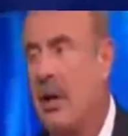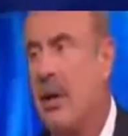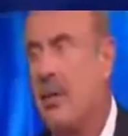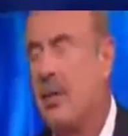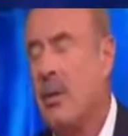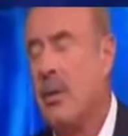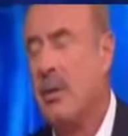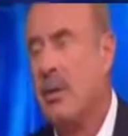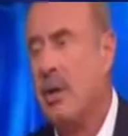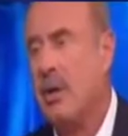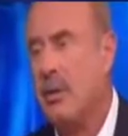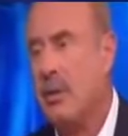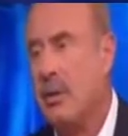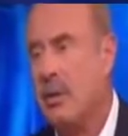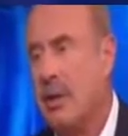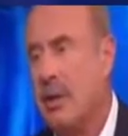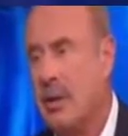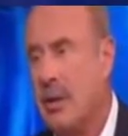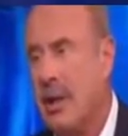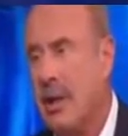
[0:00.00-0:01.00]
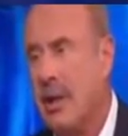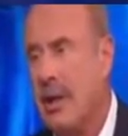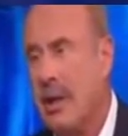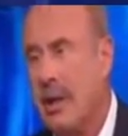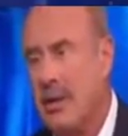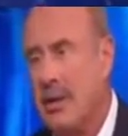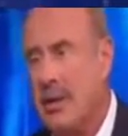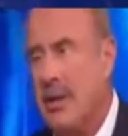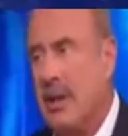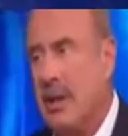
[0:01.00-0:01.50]
when she was three
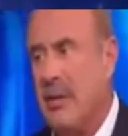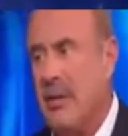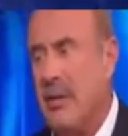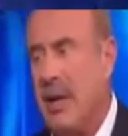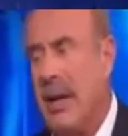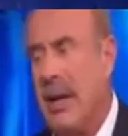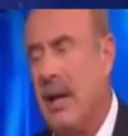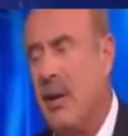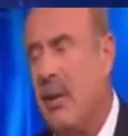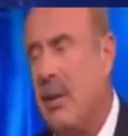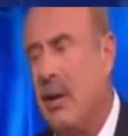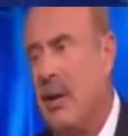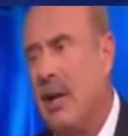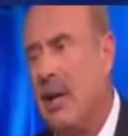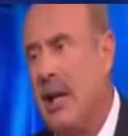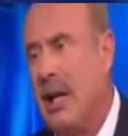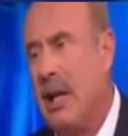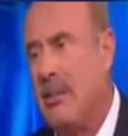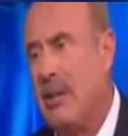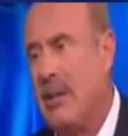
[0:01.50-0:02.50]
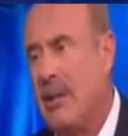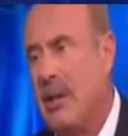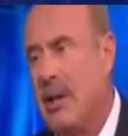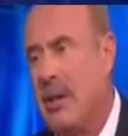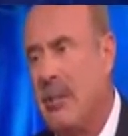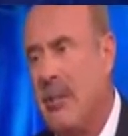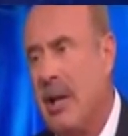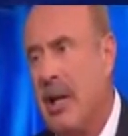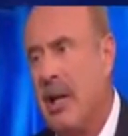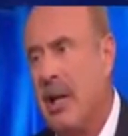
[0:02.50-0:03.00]
instead of now when the tape has
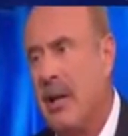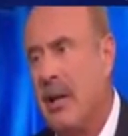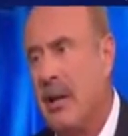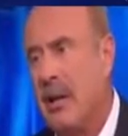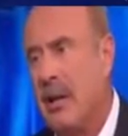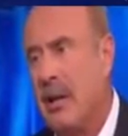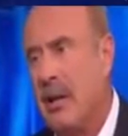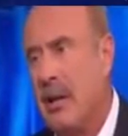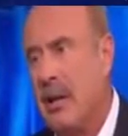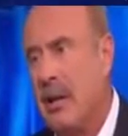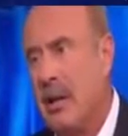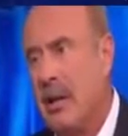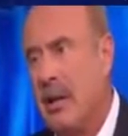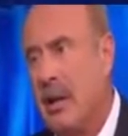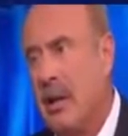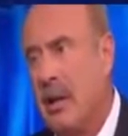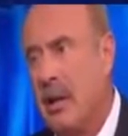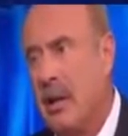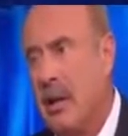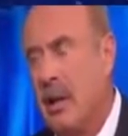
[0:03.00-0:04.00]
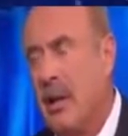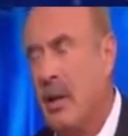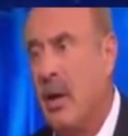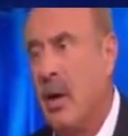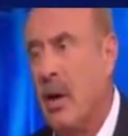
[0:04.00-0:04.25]
come out? Are